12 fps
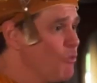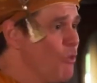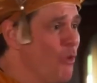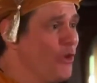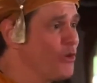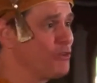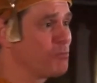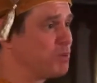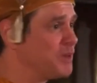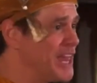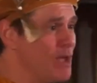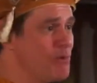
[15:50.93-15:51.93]
wars,
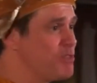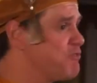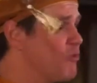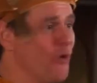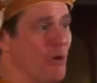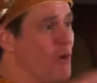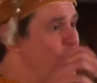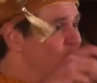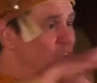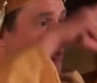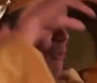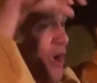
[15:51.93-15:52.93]
play with form
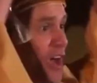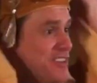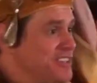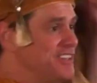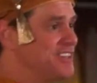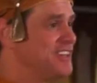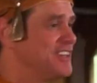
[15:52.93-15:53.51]
all you want,